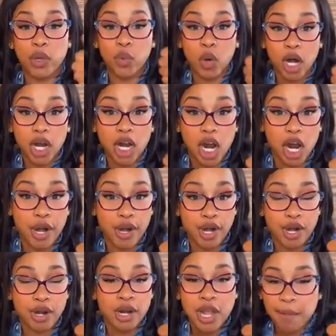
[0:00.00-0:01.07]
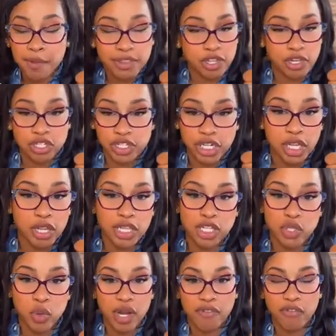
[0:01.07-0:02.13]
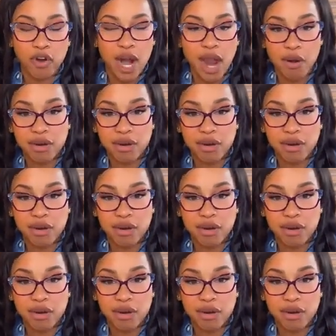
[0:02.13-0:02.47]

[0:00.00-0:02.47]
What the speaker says: We work harder, but there's still only 24